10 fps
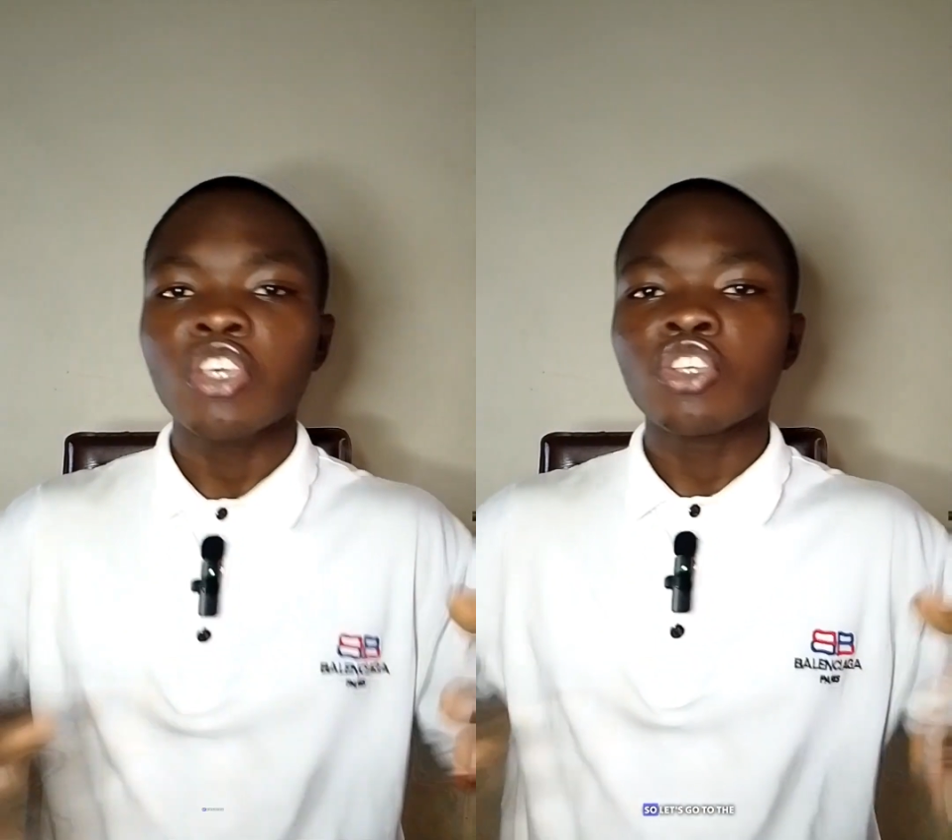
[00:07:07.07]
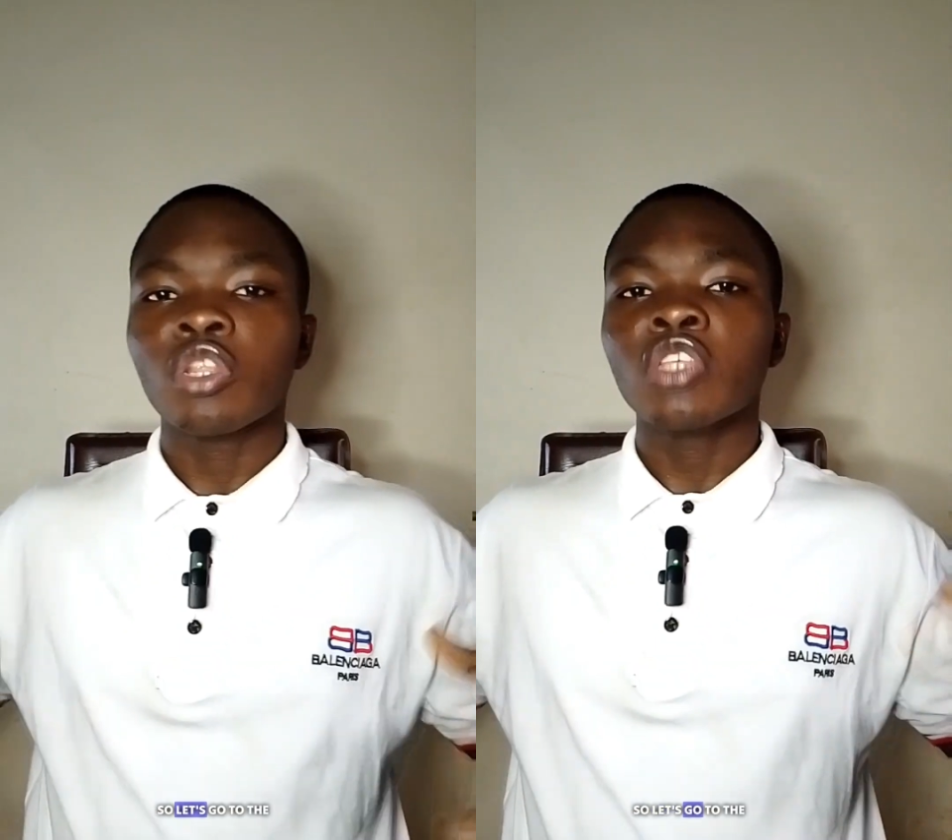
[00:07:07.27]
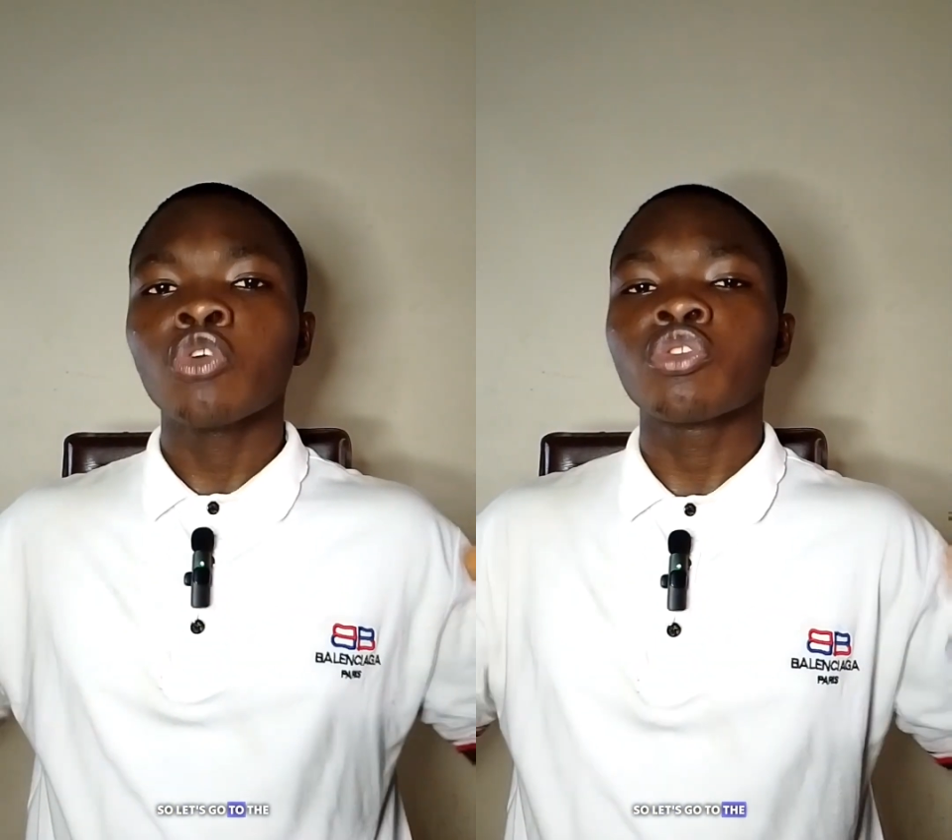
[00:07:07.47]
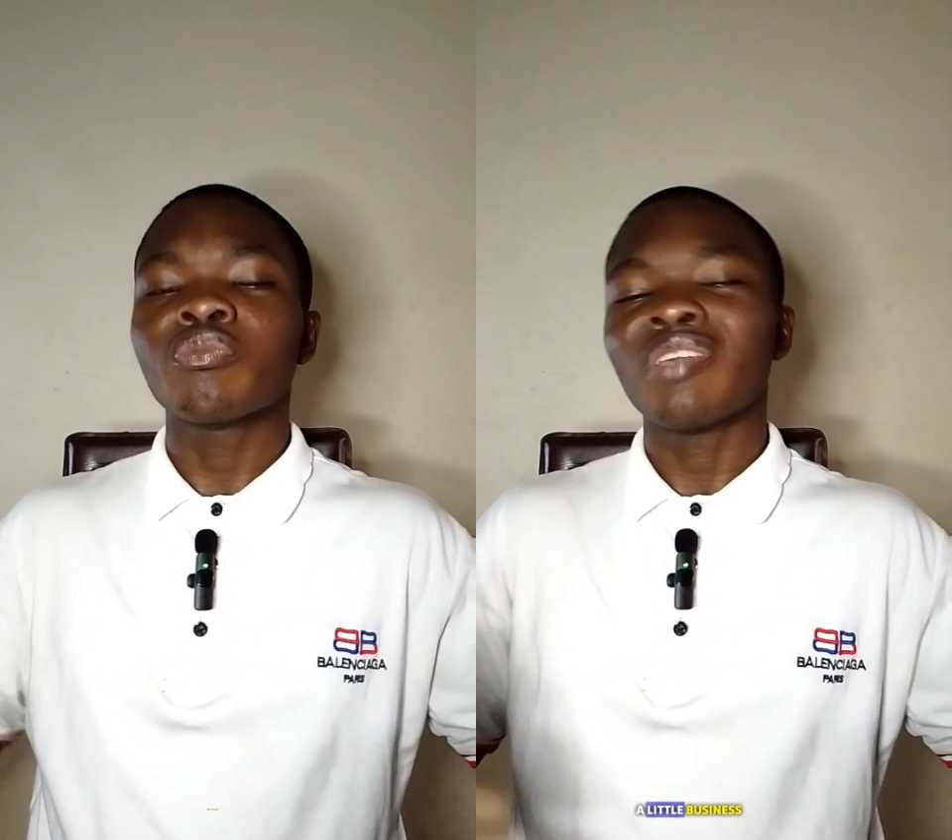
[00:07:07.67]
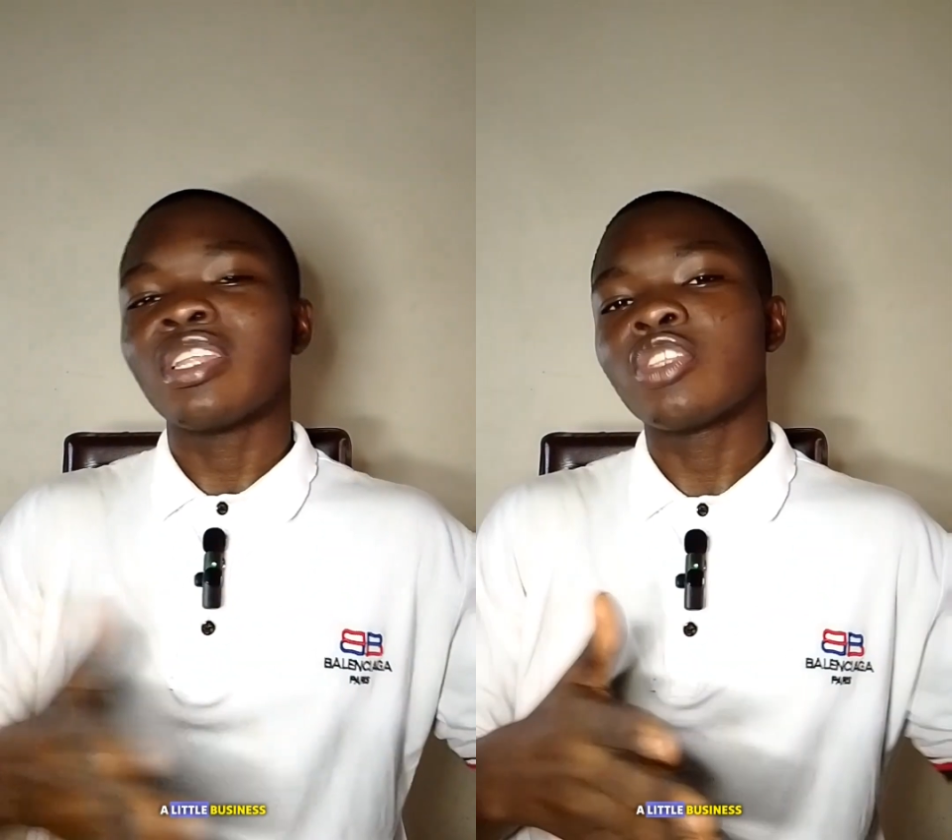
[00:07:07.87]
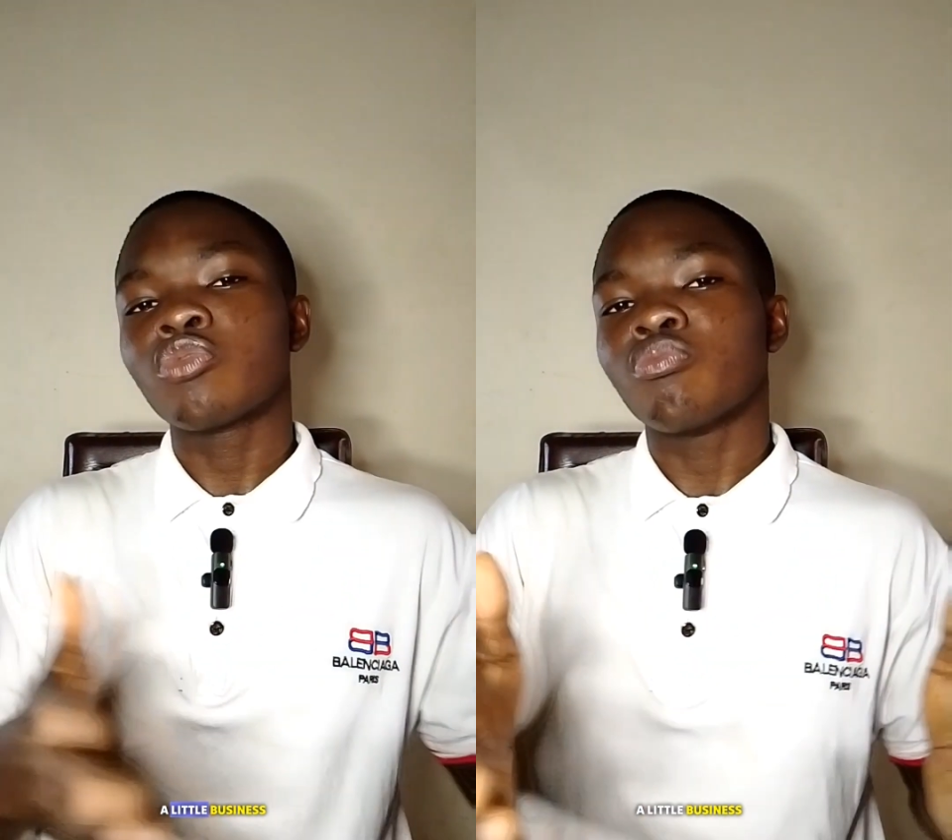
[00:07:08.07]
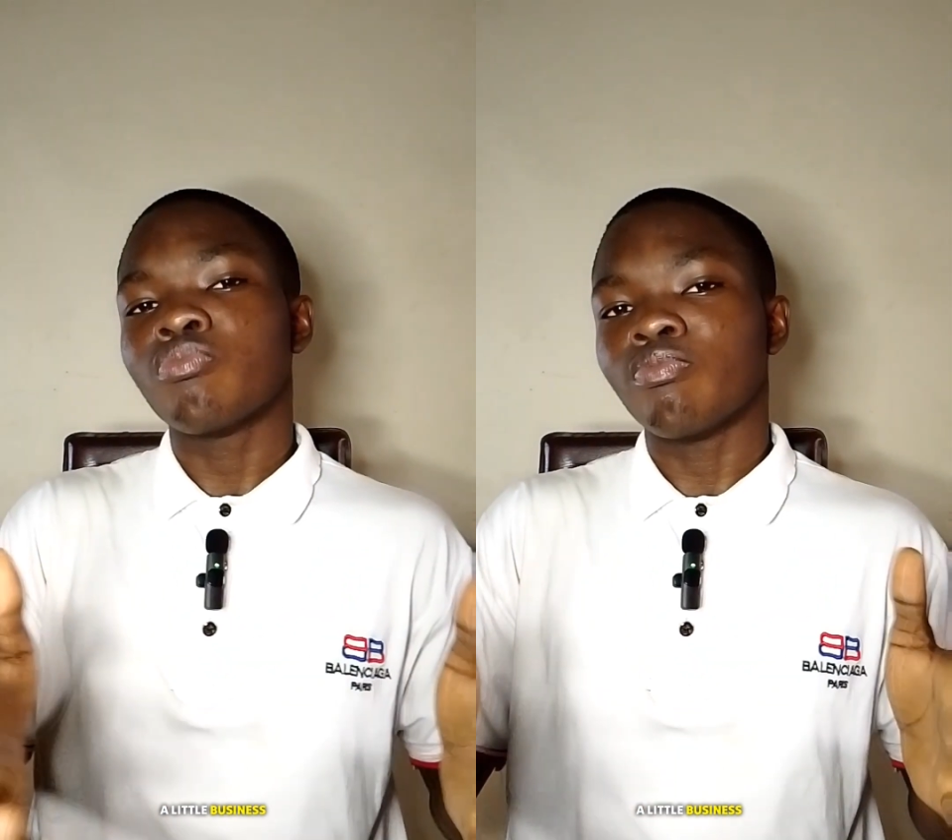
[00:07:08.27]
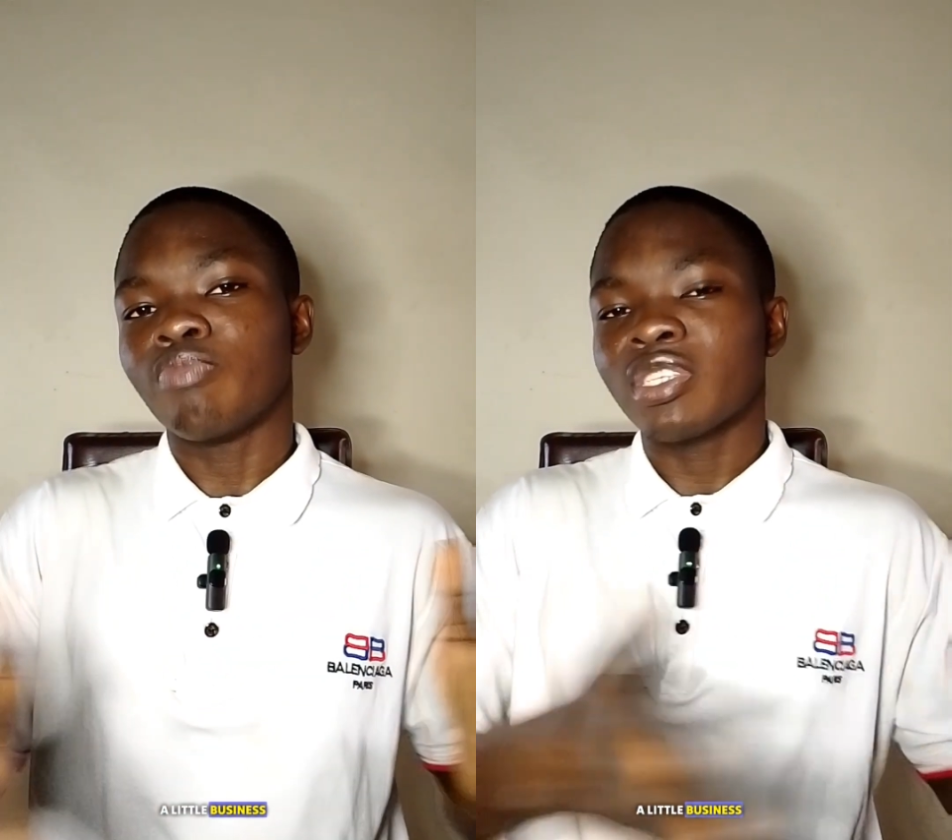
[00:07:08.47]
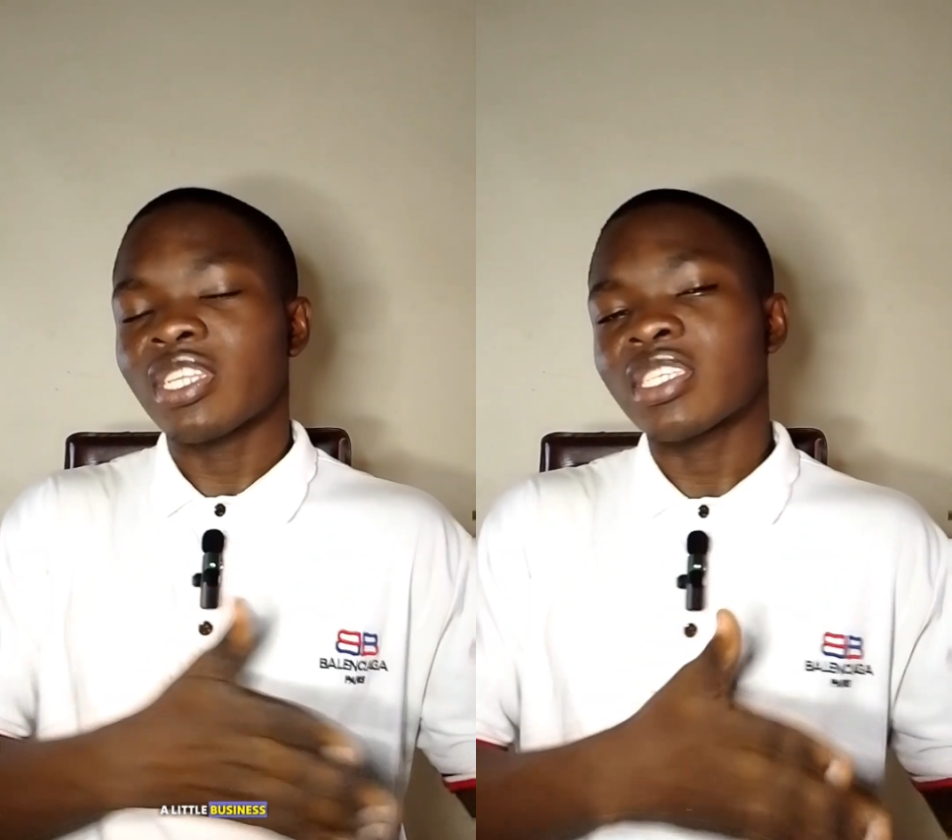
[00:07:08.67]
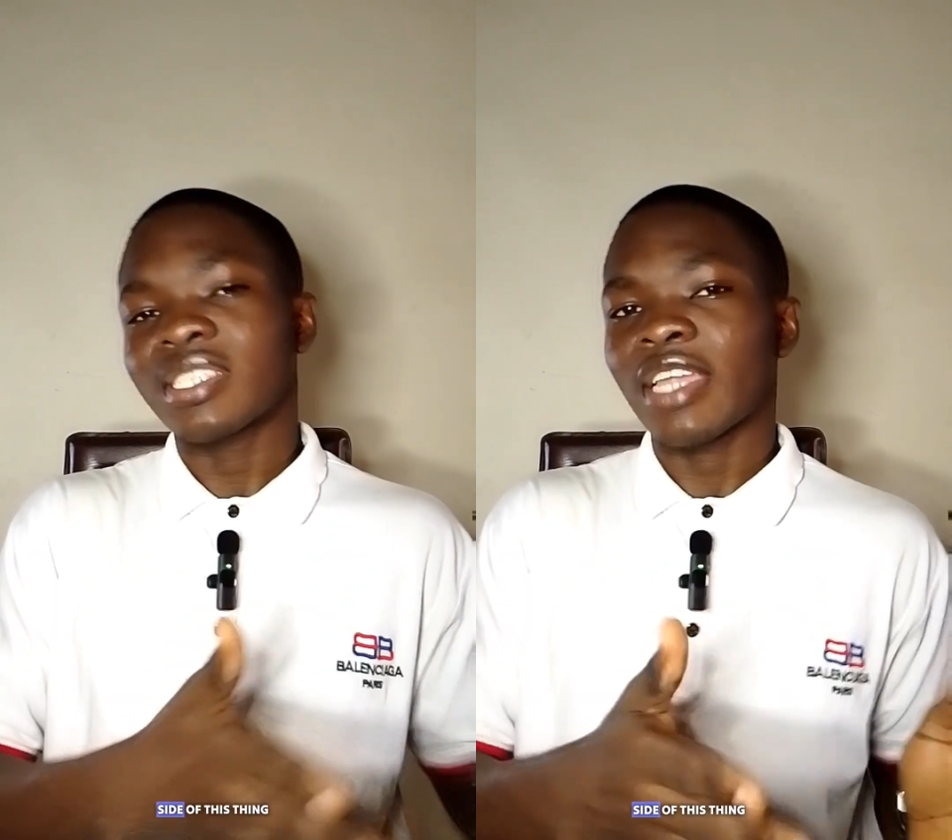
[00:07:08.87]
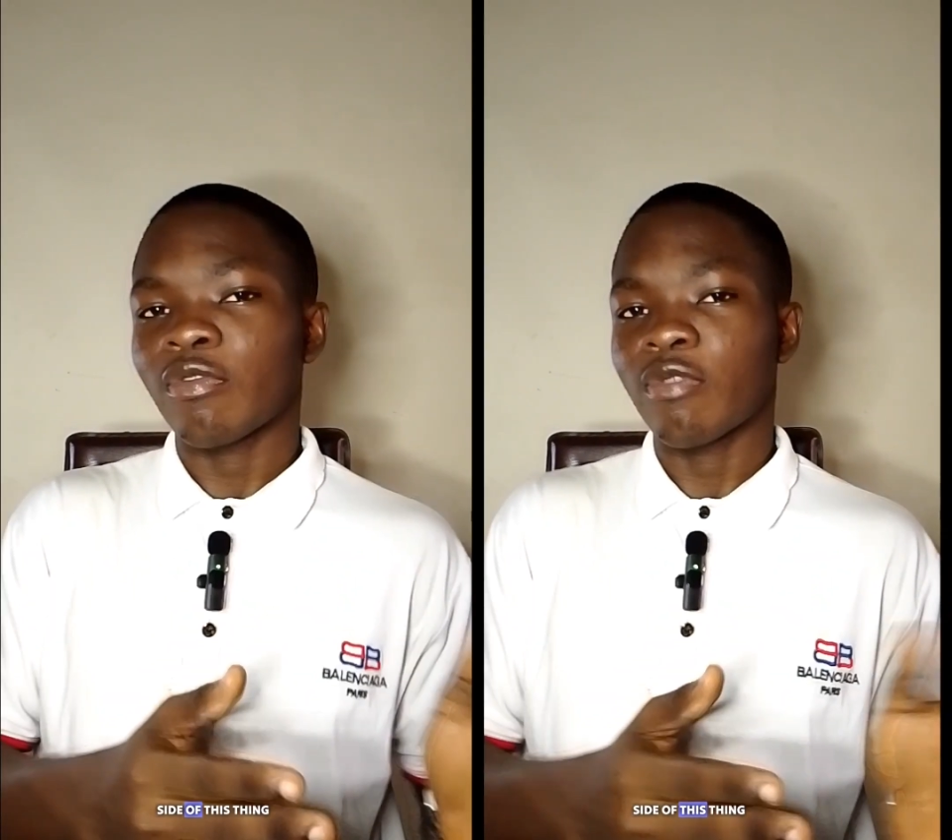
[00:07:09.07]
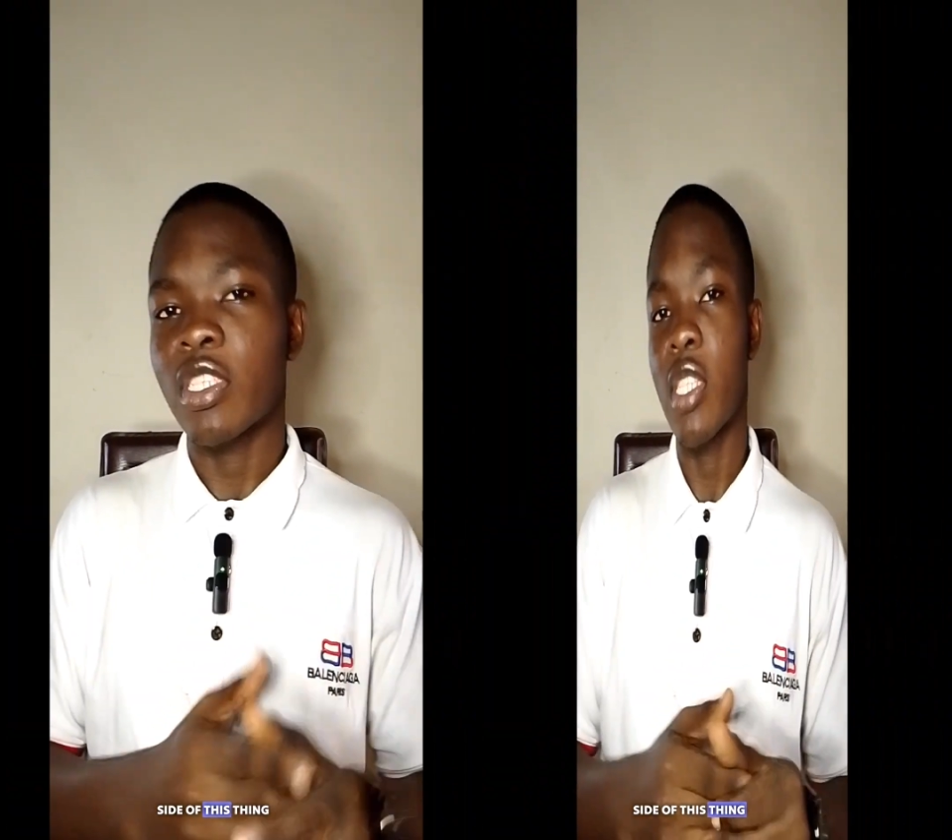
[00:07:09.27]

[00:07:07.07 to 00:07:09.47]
So let's go to a little business side of this